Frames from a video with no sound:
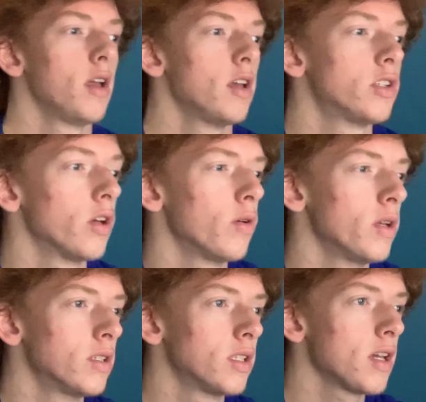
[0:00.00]
So
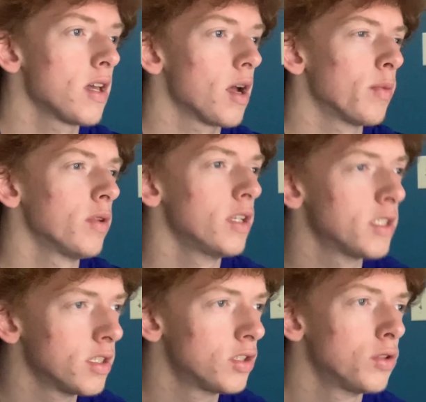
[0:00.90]
instead, I'm gonna
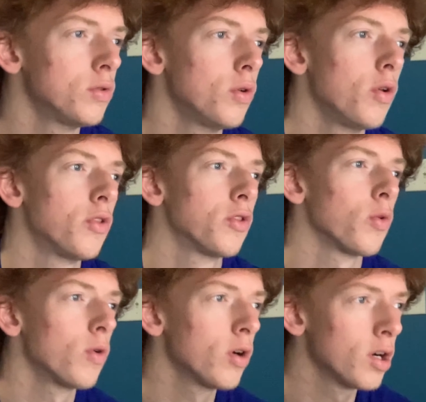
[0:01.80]
listen to
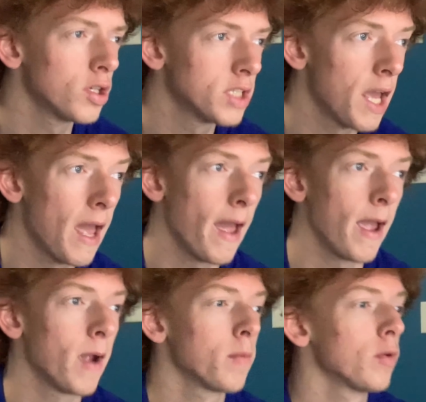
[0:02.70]
Thor's
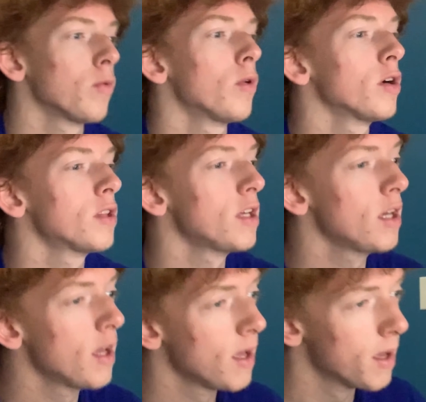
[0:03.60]

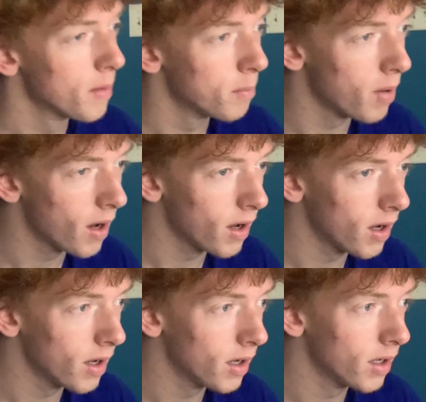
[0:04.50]
Hammerworthy
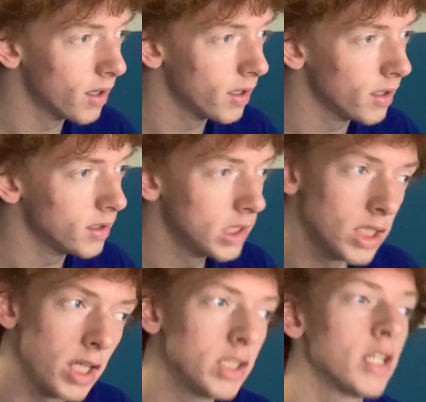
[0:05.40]
by
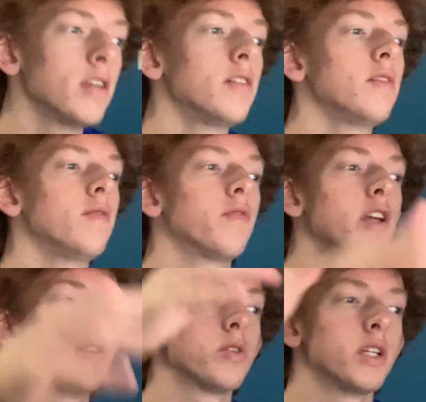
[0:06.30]
DJ Scheme
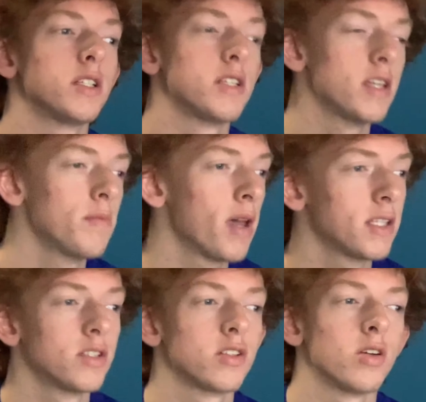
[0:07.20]
featuring Ski Mask
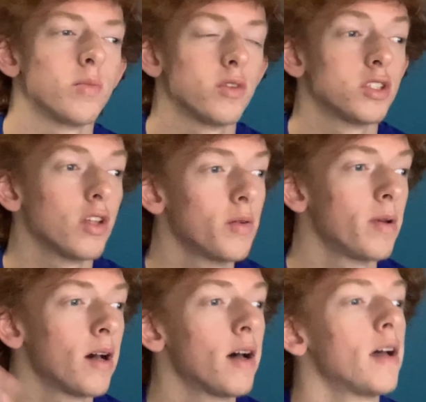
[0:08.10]
the Slump, Slump
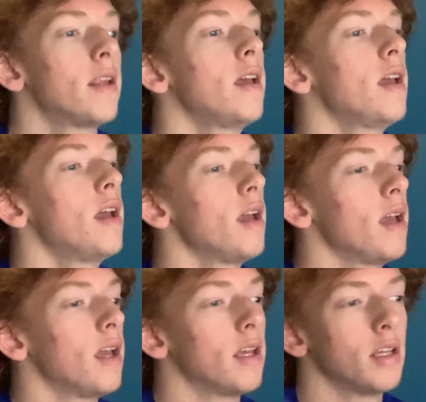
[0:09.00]
God
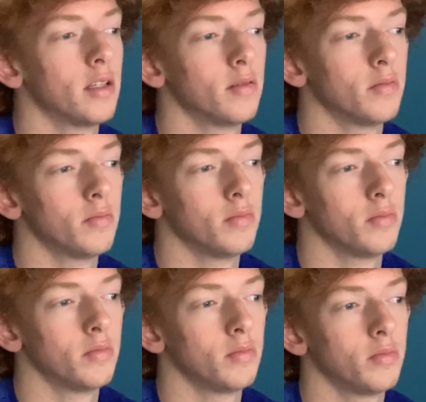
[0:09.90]

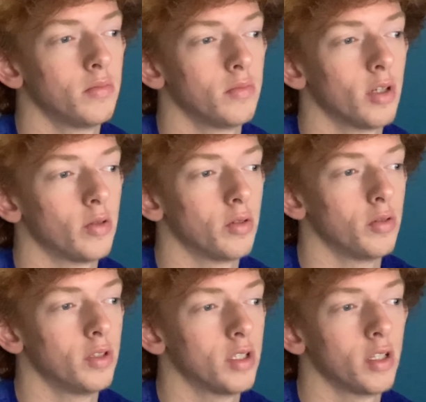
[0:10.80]
and I don't know who
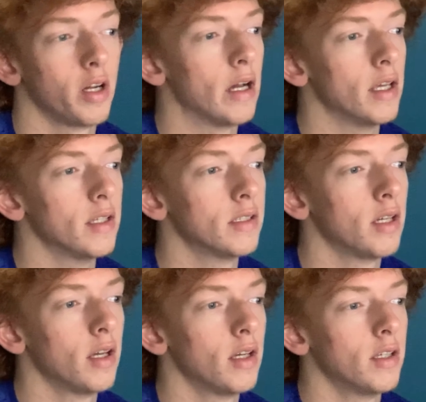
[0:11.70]
this other guy is.
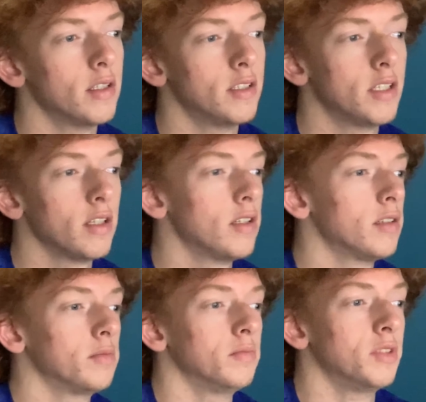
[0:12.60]
Zilla
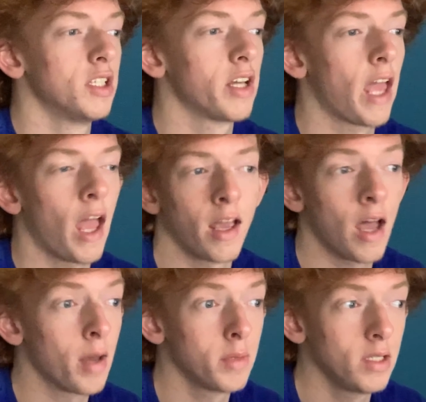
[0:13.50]
Zilla
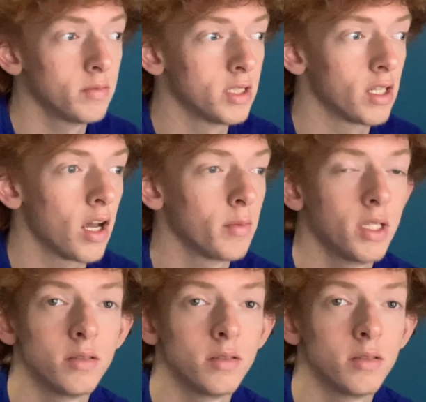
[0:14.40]
Kami ZillaKami.